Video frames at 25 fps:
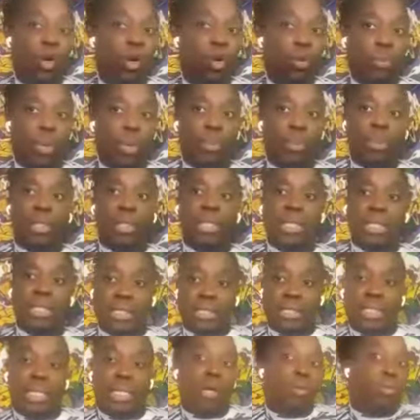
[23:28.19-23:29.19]
who may be
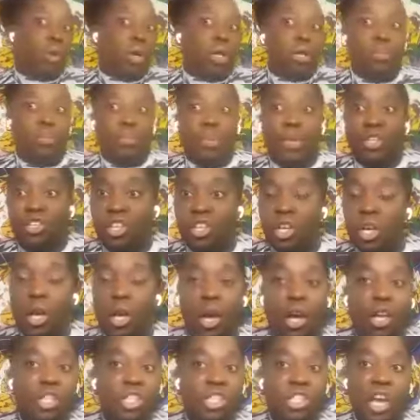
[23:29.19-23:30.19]
listening and want to be
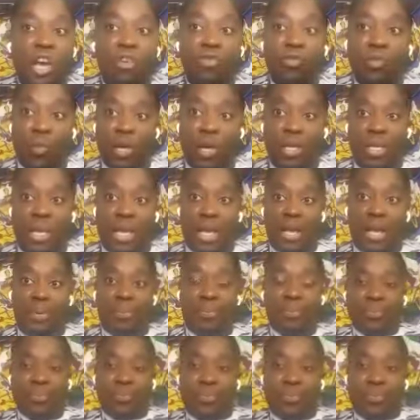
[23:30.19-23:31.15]
a chef one day.